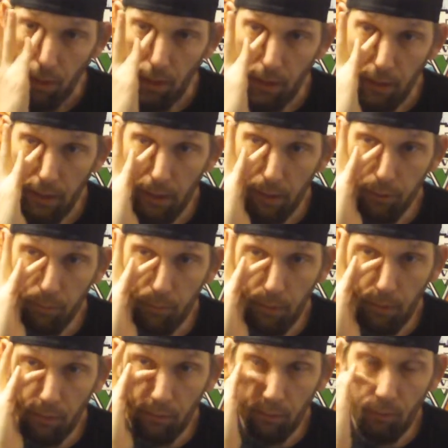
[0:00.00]
And he asked
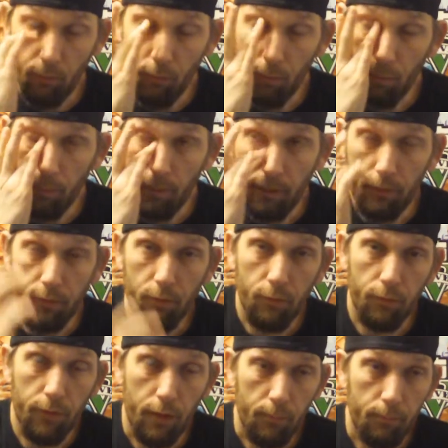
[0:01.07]
me, no, would it be easy to
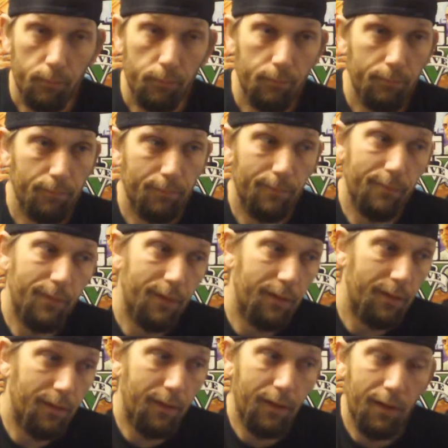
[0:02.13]
flip?
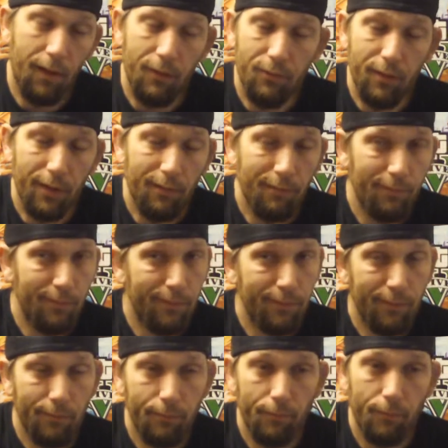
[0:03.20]
And I was like,
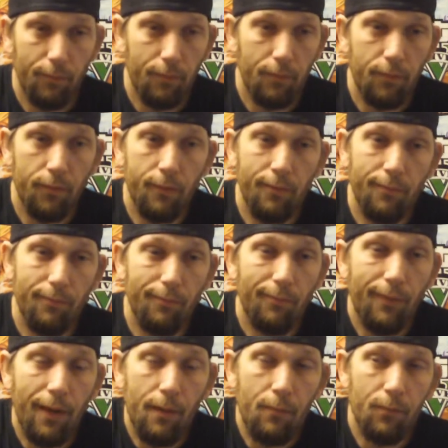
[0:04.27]
well,
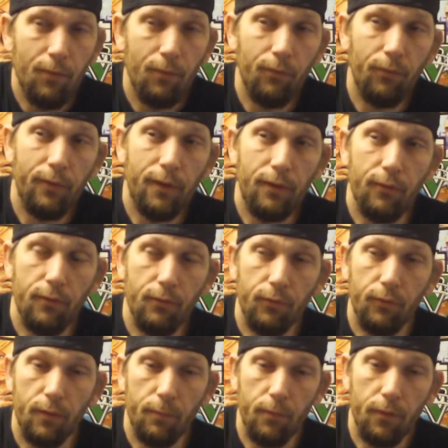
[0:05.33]
games aren't really easy to
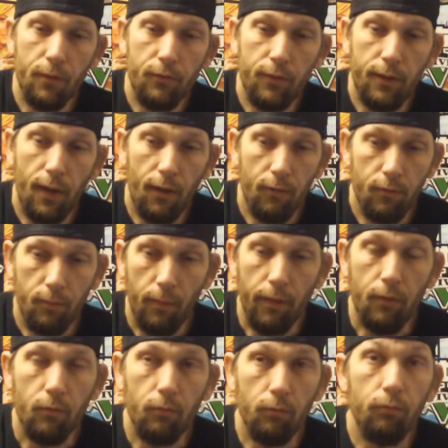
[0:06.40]
flip unless you got some
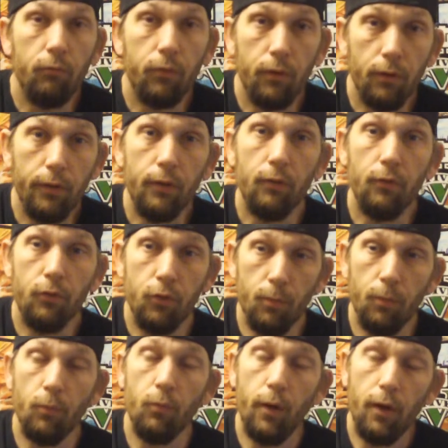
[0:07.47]
like really
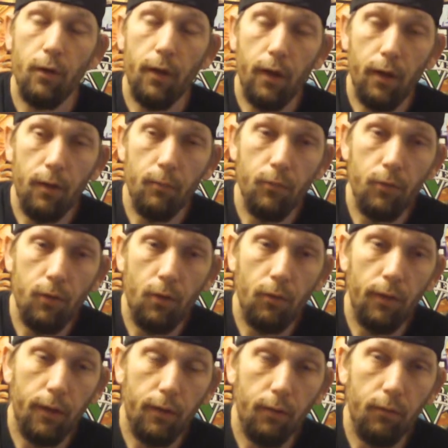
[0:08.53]
super rare games,
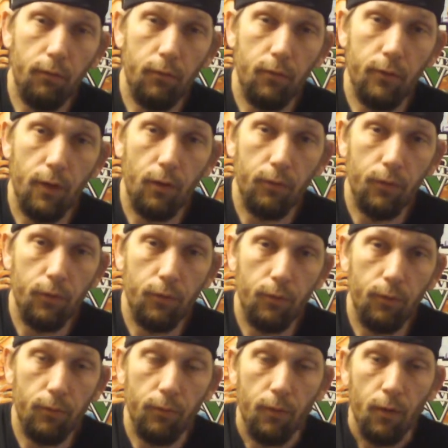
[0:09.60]
like the Zeldas or
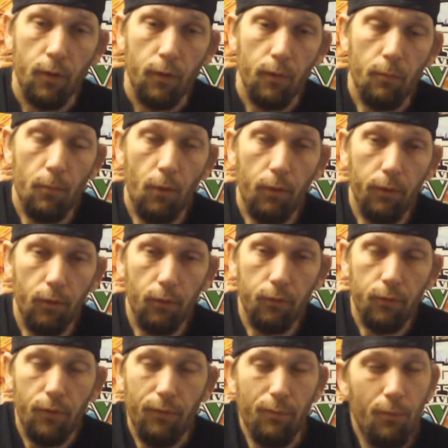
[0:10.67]
the
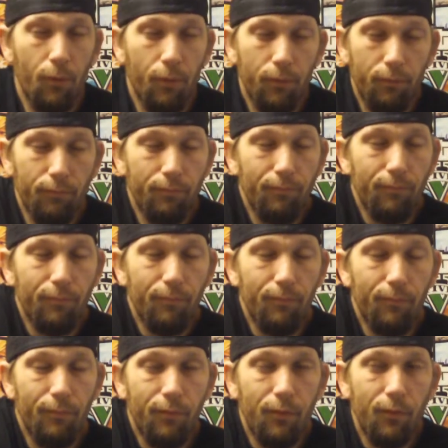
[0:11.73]
Marios, the more
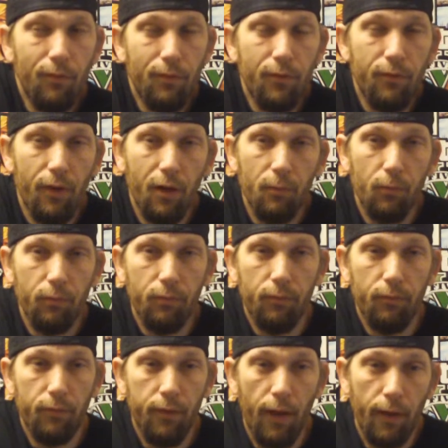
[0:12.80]
desirable
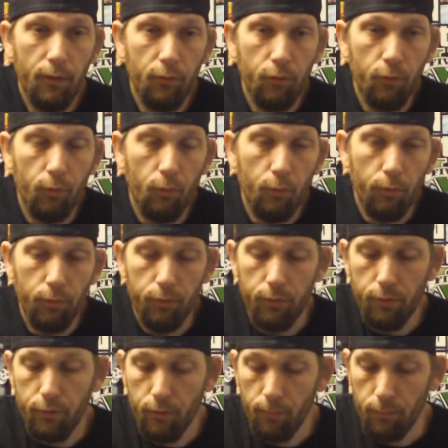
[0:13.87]
titles for the older
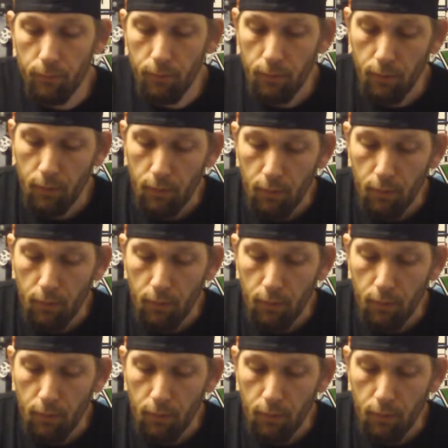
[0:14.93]
systems.